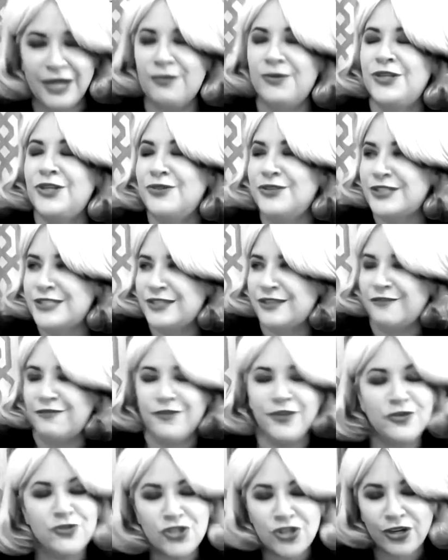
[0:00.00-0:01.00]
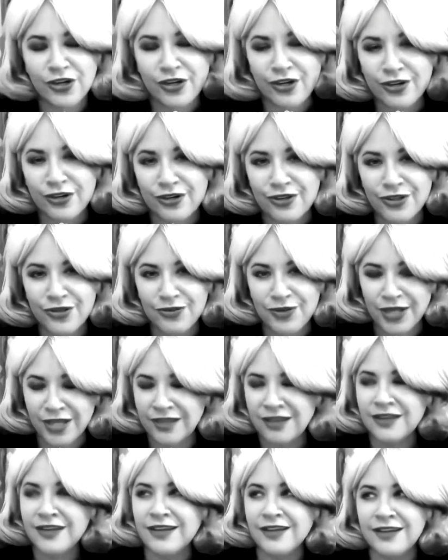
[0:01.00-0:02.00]
And when you look to the future, you
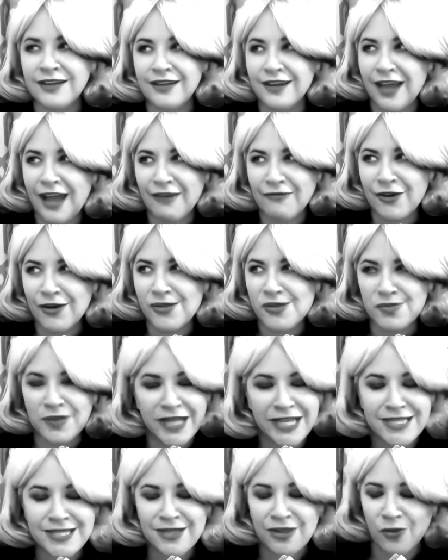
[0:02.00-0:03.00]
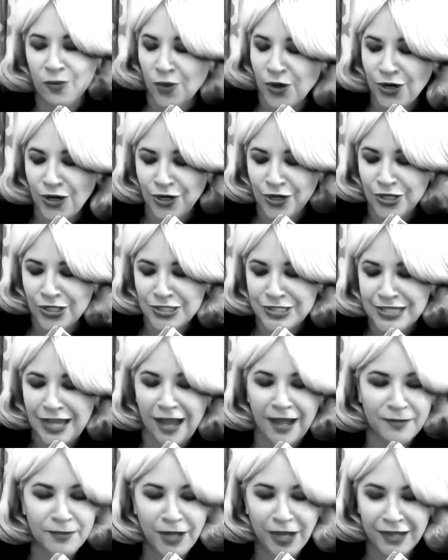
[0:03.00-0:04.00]
can have all the plans in the world.
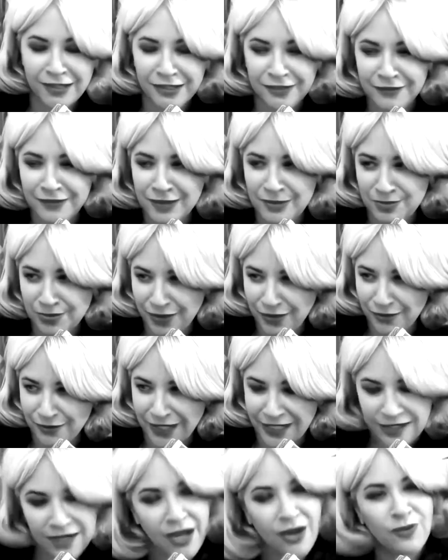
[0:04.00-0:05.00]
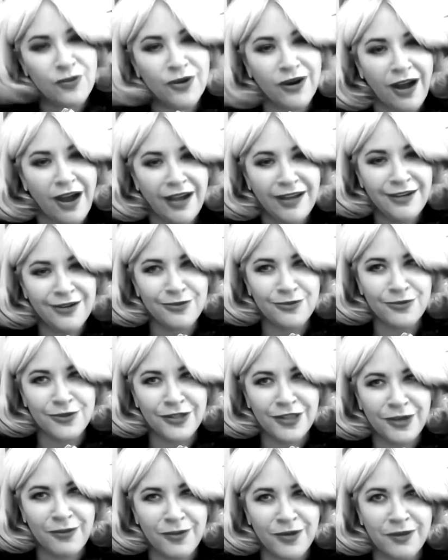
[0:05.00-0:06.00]
I'm kind of in the boat right now where I don't
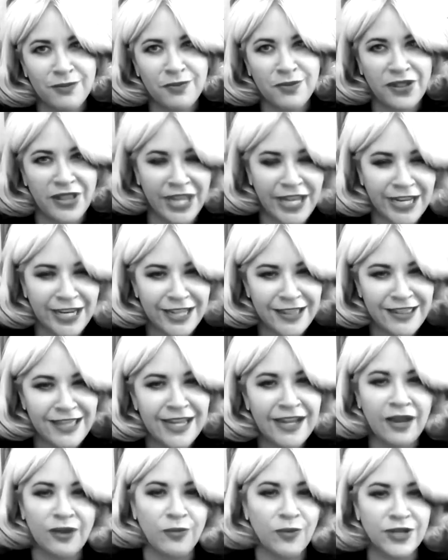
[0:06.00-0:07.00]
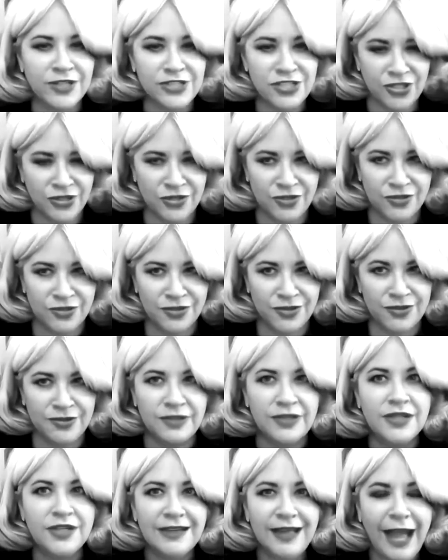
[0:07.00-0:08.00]
really want to plan anything. I want
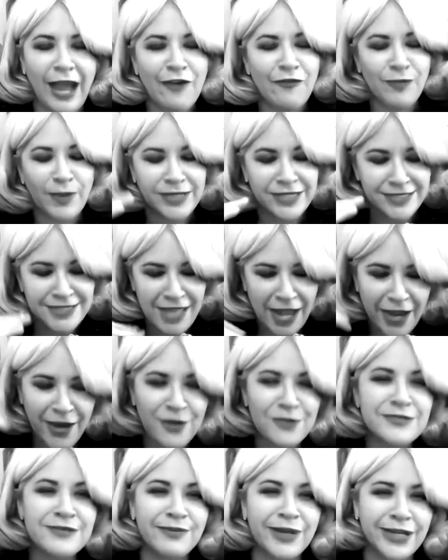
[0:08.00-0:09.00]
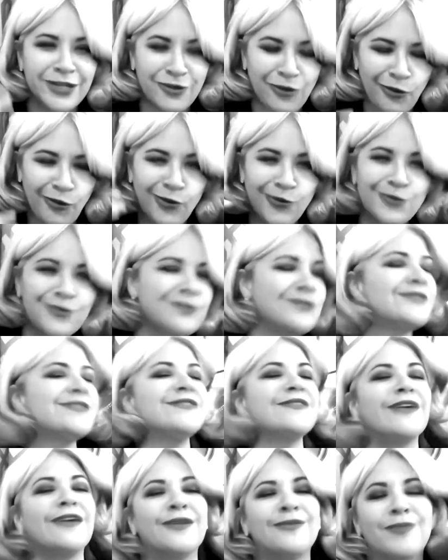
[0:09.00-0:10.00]
to have my desires and my
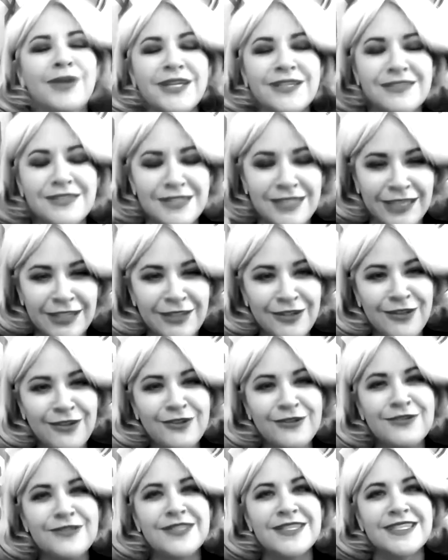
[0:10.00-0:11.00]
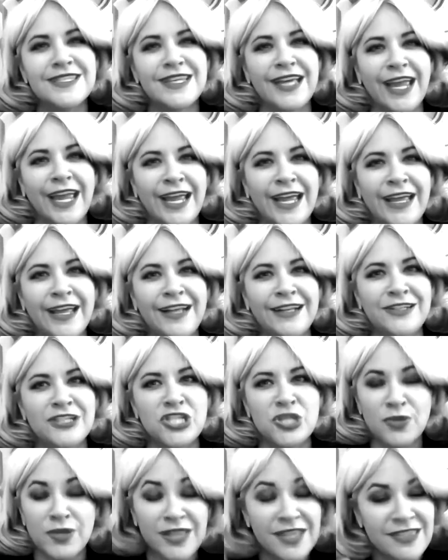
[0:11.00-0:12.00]
goals and my skills
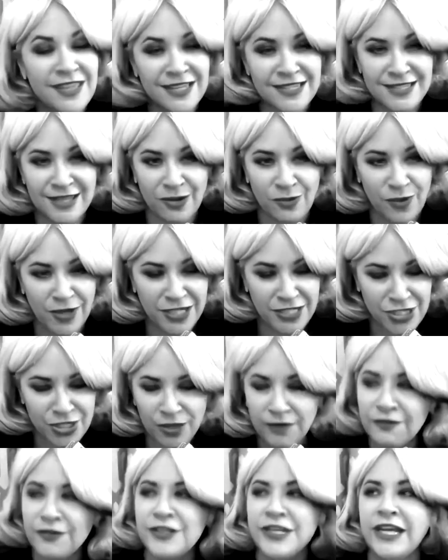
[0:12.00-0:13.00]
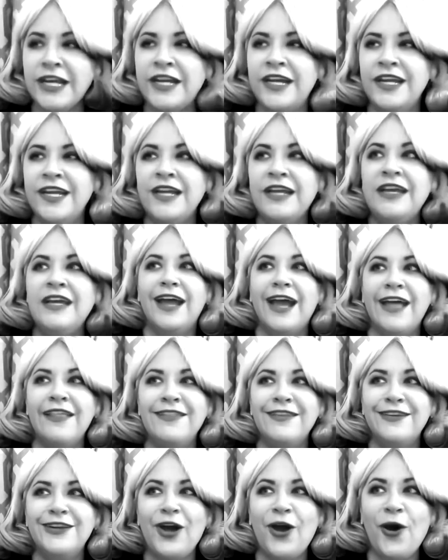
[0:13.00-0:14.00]
and doing the things that I want to do every day
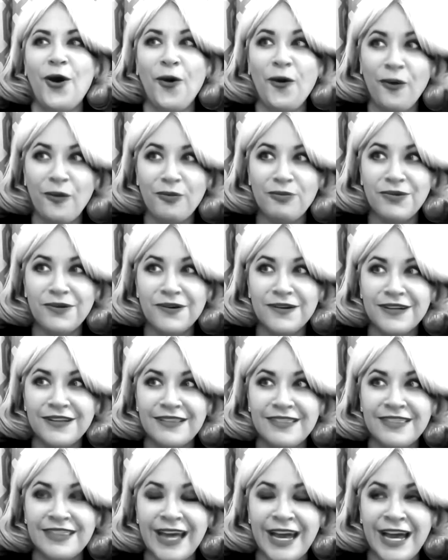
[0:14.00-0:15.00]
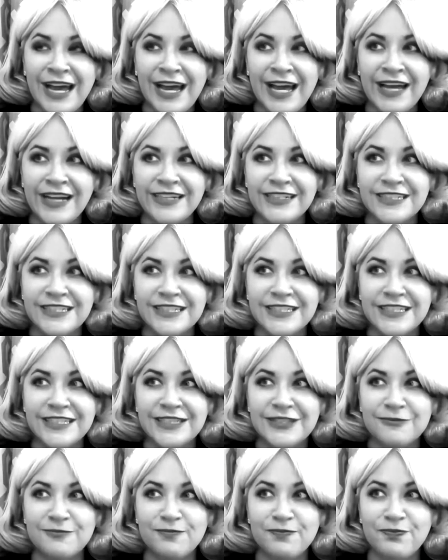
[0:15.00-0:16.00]
and then hope
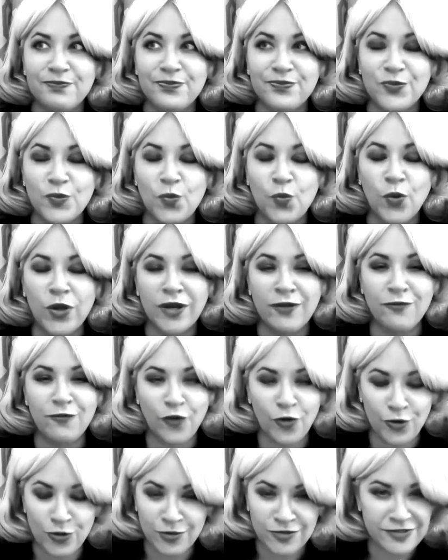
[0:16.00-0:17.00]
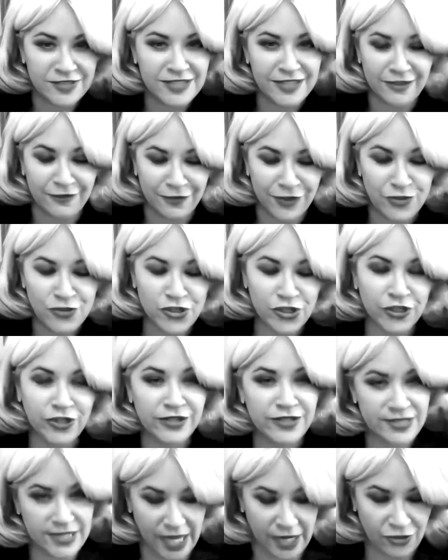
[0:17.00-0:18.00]
that what unfolds in the
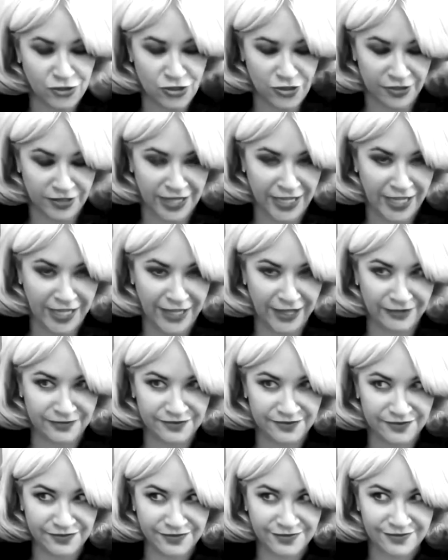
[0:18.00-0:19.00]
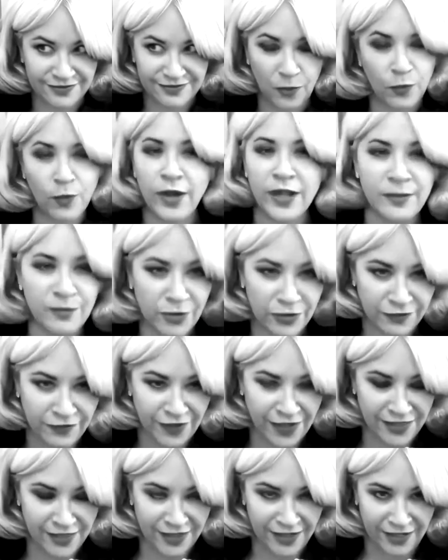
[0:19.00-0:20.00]
future is actually way more
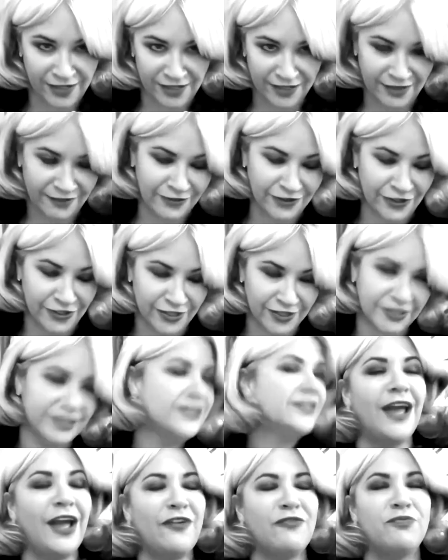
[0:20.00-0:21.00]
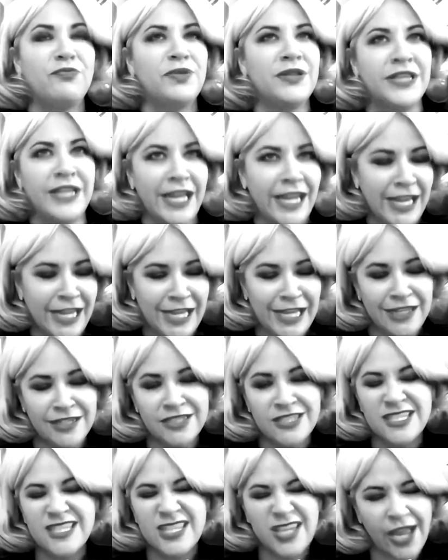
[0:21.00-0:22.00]
fun than I could ever have
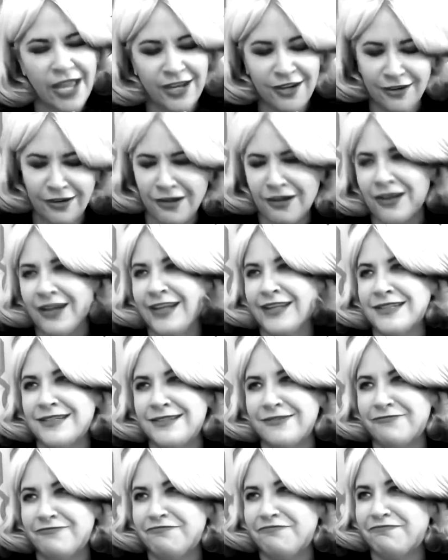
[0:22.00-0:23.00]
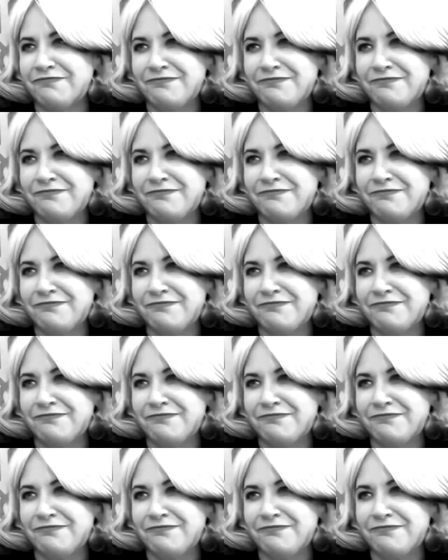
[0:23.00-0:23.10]
planned, decided on,